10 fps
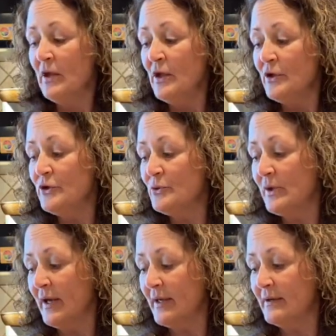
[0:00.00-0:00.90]
You
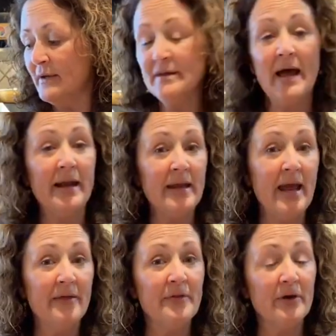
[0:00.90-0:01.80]
can not
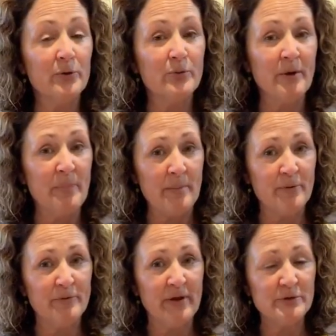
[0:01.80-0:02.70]
add the red pepper
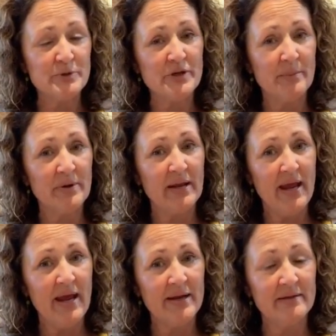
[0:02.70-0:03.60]
flakes, which I'm going to
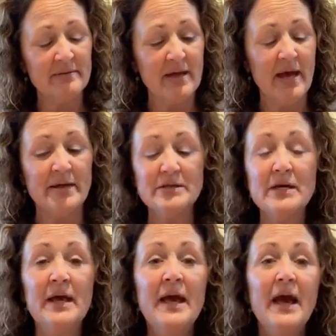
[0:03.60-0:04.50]
add at the end.
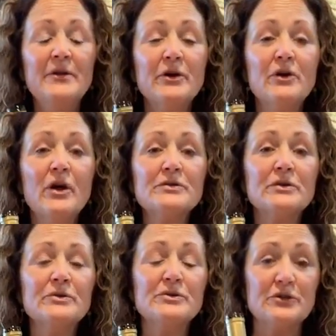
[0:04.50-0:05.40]
And you can also
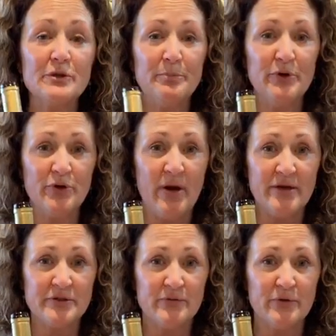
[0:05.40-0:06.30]
use just a pure
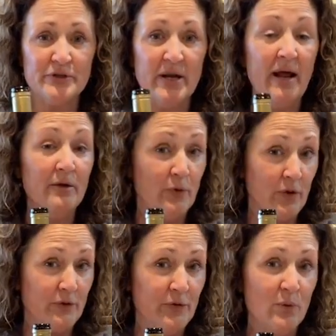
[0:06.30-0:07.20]
extra virgin olive oil
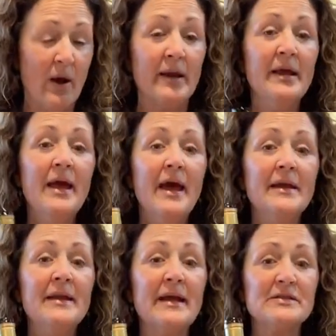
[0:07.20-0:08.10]
if you want and
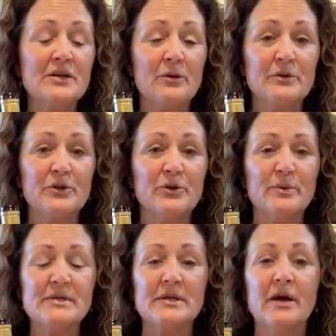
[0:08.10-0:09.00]
not start with the
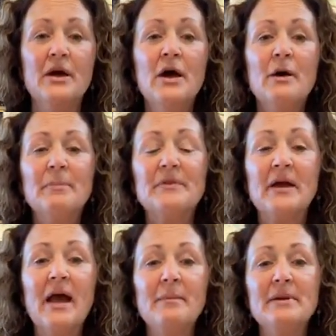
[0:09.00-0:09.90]
harissa. But the
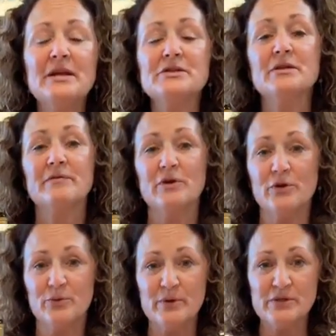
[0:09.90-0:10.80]
combination of the
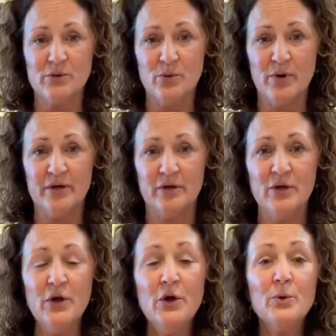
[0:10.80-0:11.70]
harissa oil
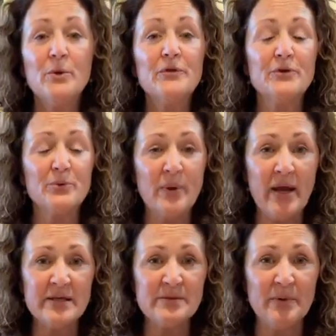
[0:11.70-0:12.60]
with the
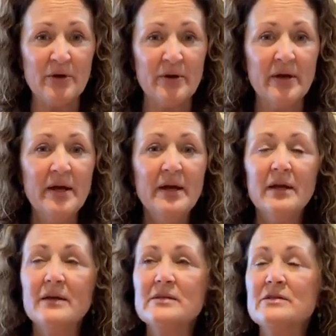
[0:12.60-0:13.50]
raspberry
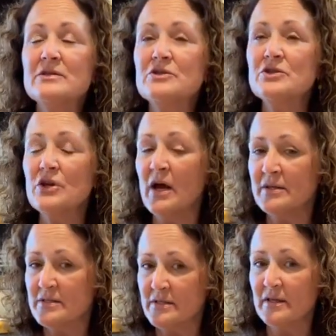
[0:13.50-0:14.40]
is
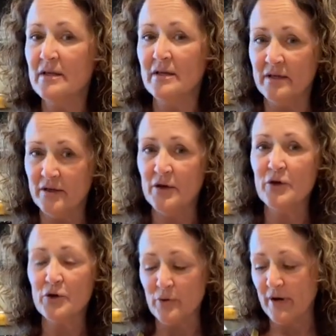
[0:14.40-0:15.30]
just
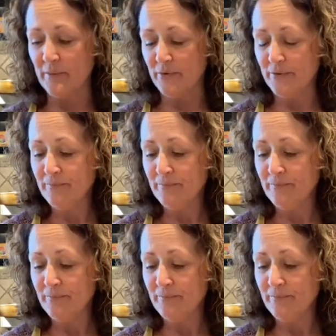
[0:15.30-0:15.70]
incredible.